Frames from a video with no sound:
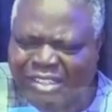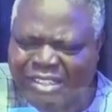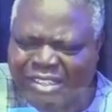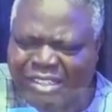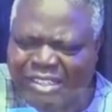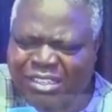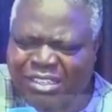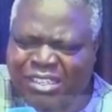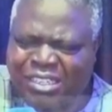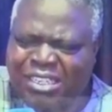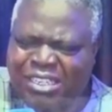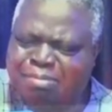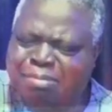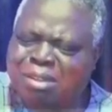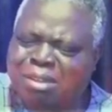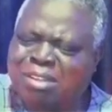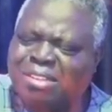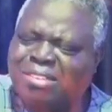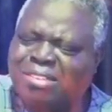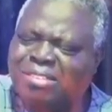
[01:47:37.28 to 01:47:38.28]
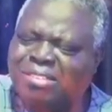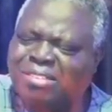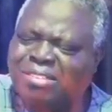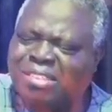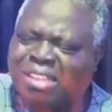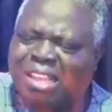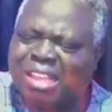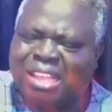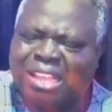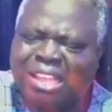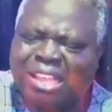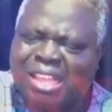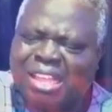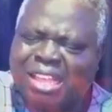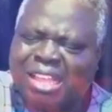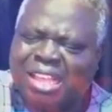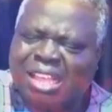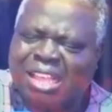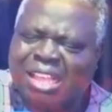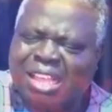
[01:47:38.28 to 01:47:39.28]
Demons
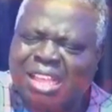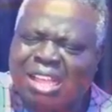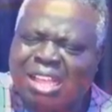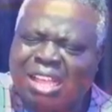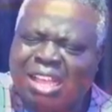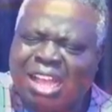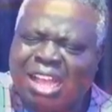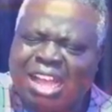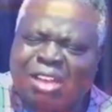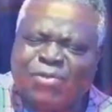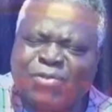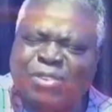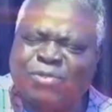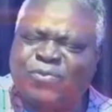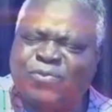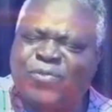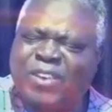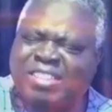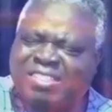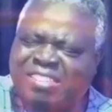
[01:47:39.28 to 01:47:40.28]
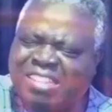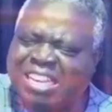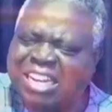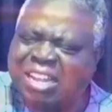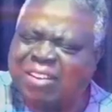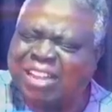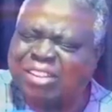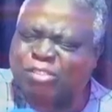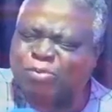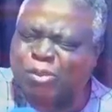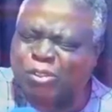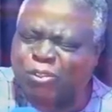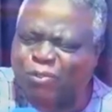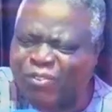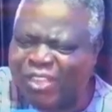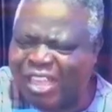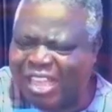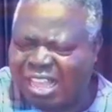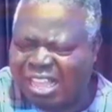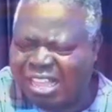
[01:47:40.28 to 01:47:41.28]
have invested our atmosphere
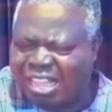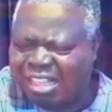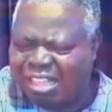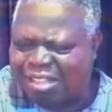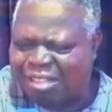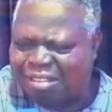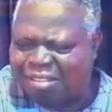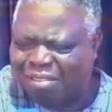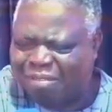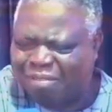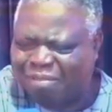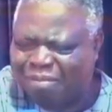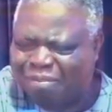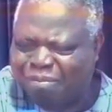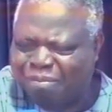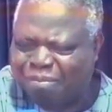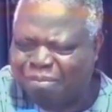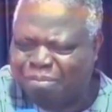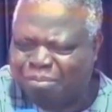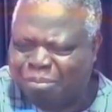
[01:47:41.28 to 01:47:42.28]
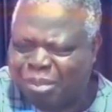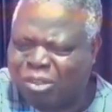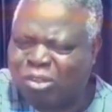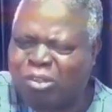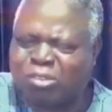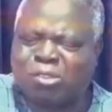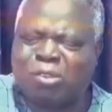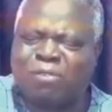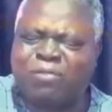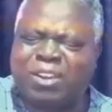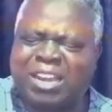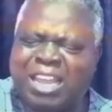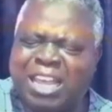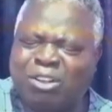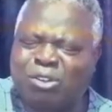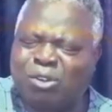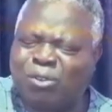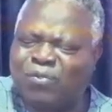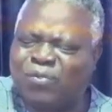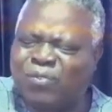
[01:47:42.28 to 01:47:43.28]
because of lack
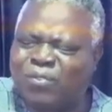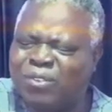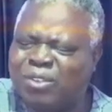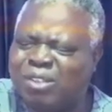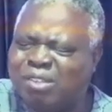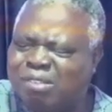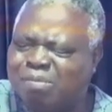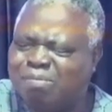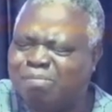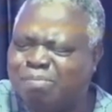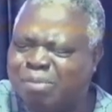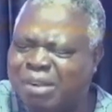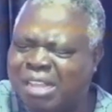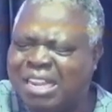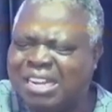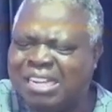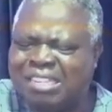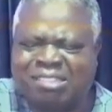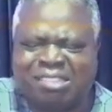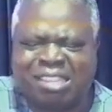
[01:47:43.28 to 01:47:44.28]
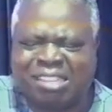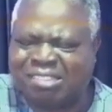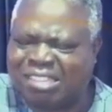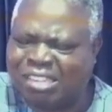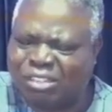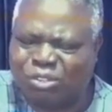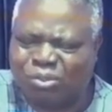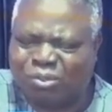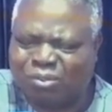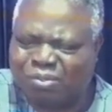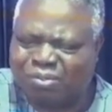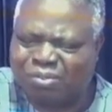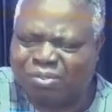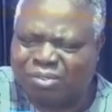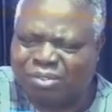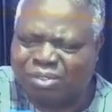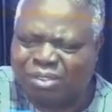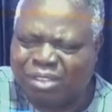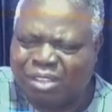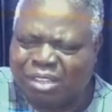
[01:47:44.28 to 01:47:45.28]
of prayer and intercession.
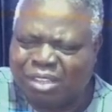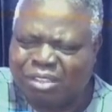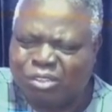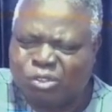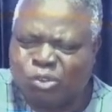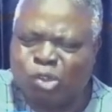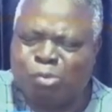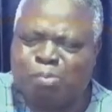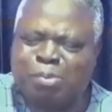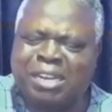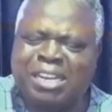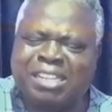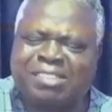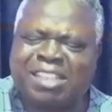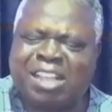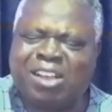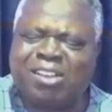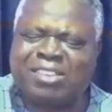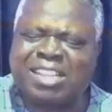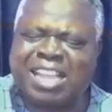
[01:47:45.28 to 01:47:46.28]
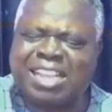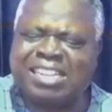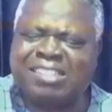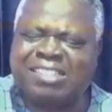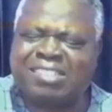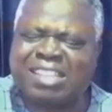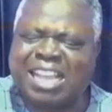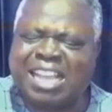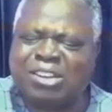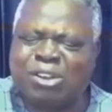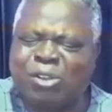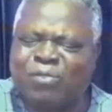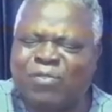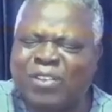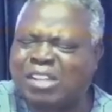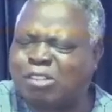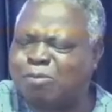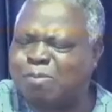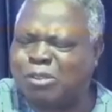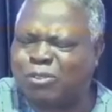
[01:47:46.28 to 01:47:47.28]
To minister under this kind of
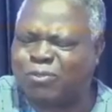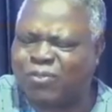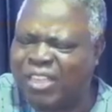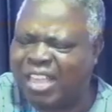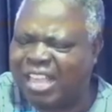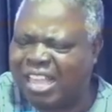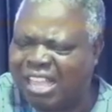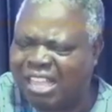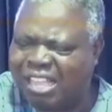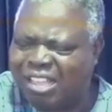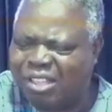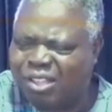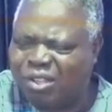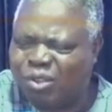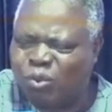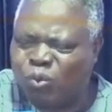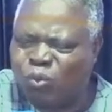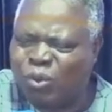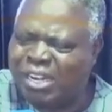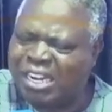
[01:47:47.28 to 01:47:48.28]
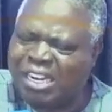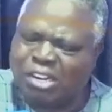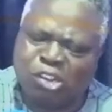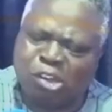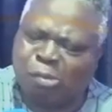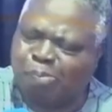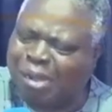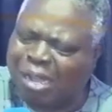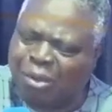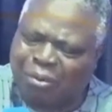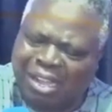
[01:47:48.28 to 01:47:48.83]
atmosphere, we need your power.